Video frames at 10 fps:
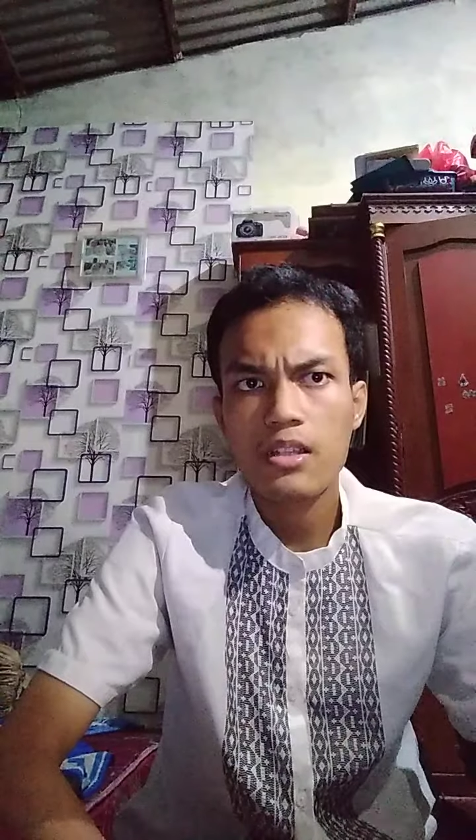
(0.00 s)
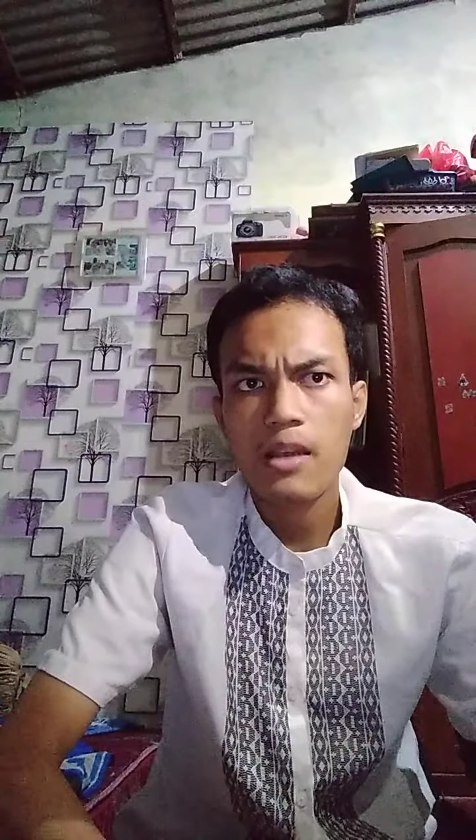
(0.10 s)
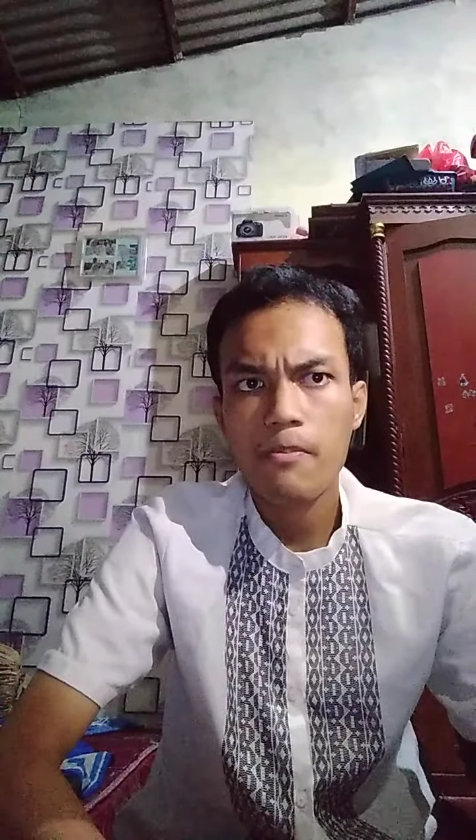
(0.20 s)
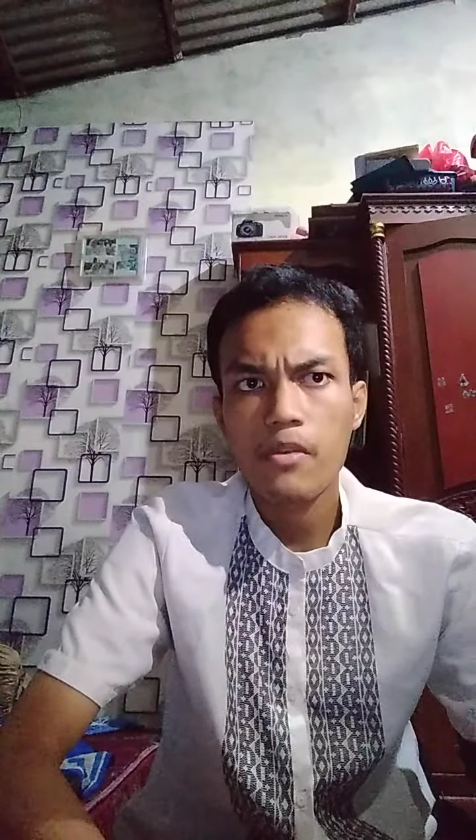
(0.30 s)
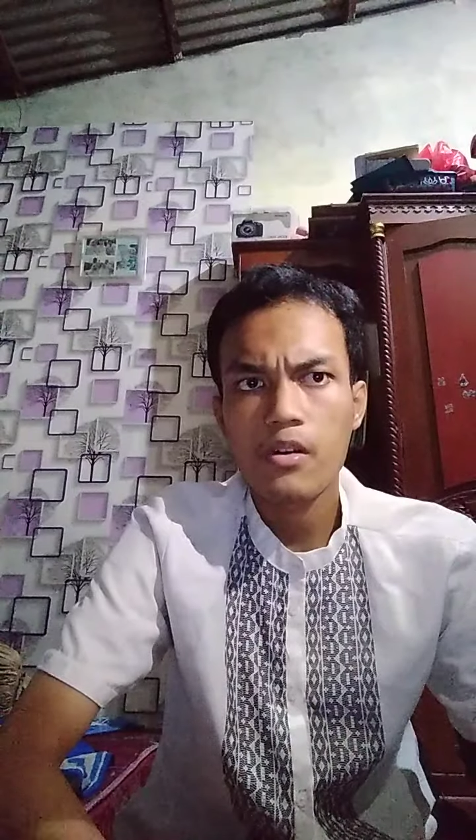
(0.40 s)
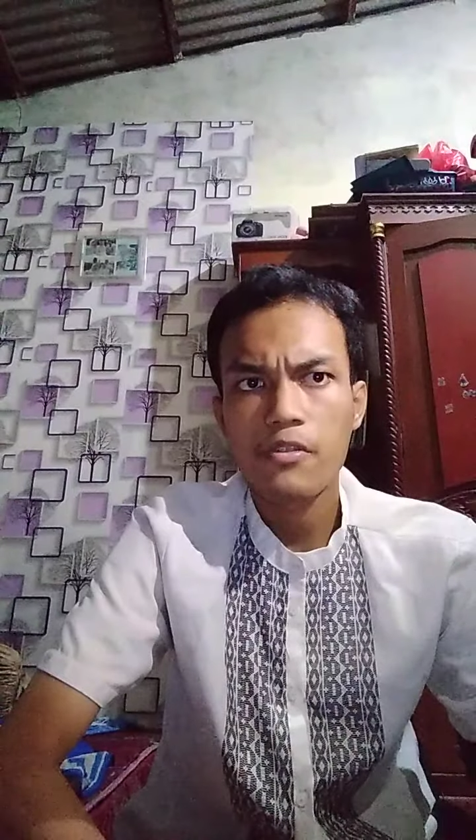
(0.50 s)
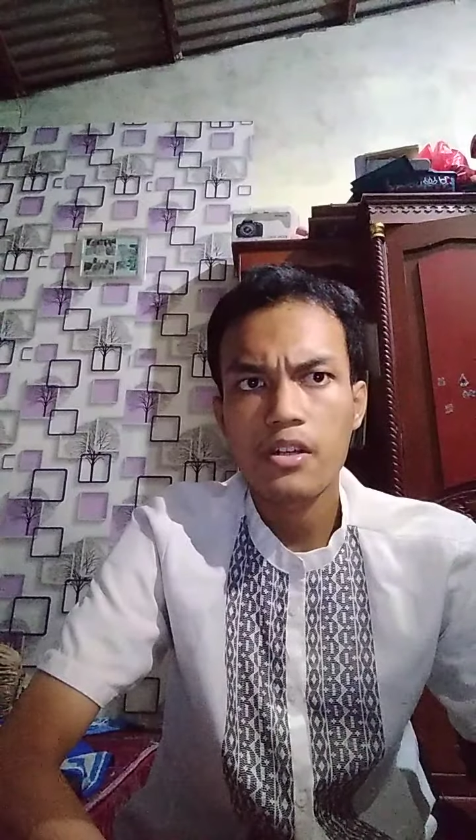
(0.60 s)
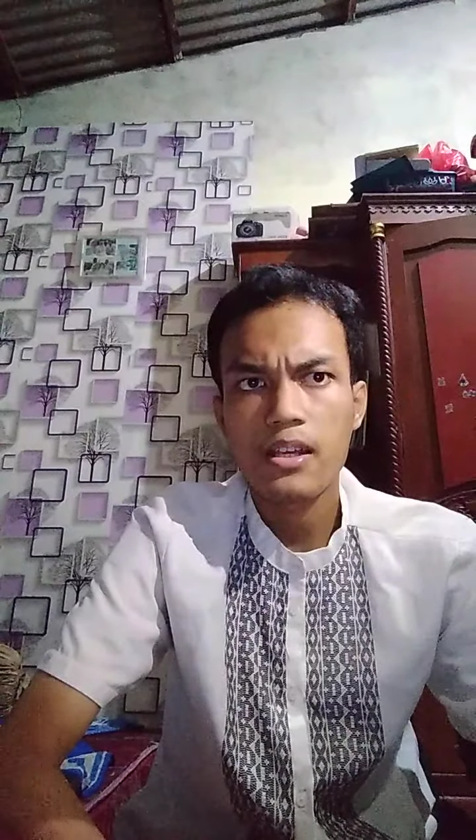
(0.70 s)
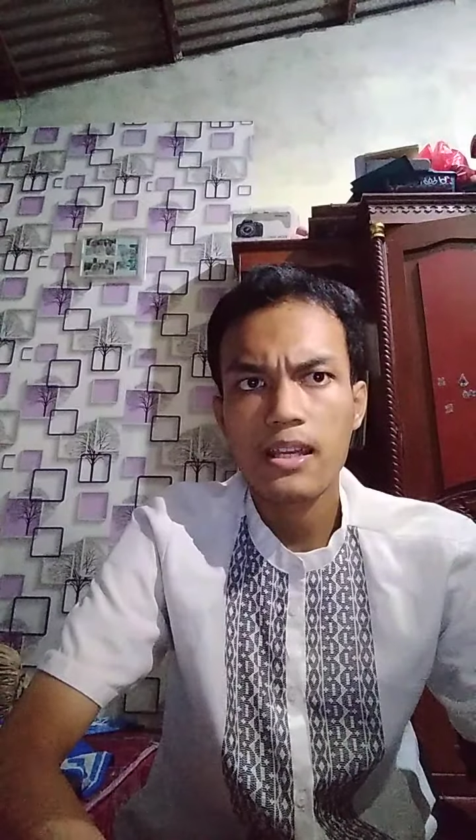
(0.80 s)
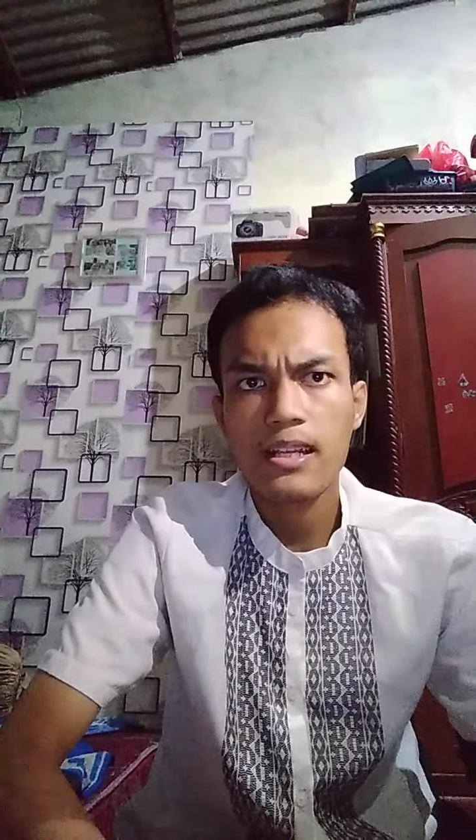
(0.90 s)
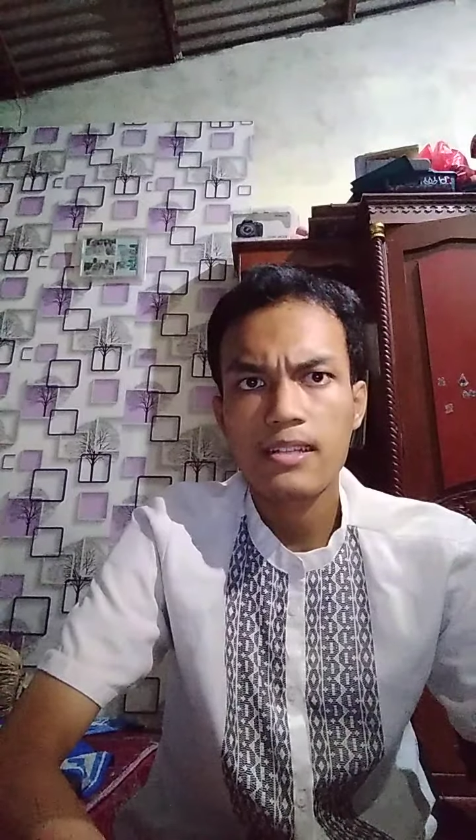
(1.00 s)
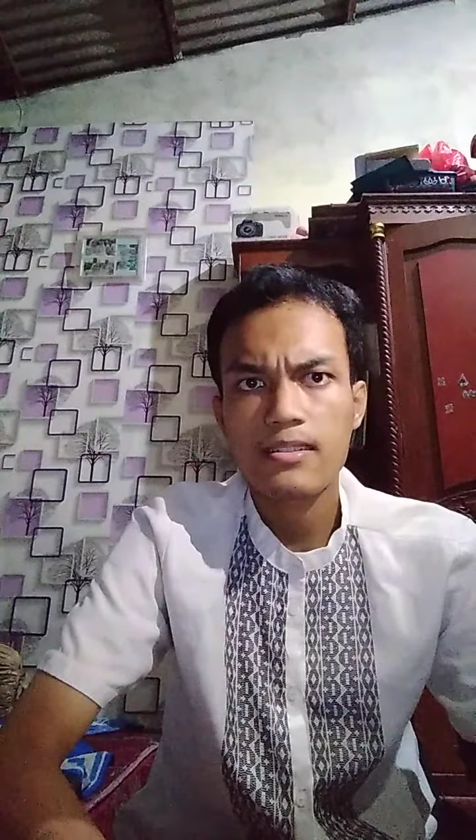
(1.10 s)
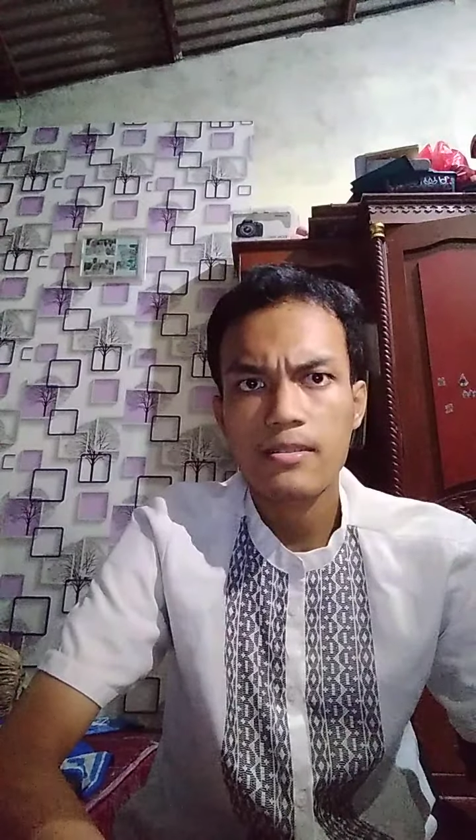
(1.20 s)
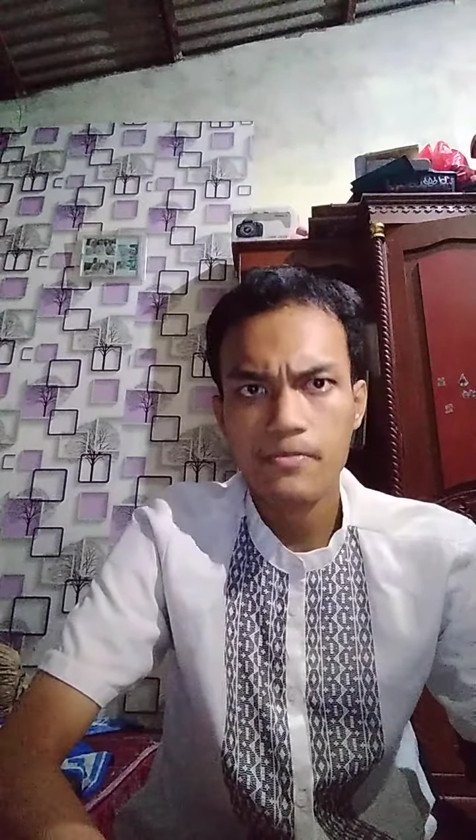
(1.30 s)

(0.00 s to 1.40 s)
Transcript: shape of the helix.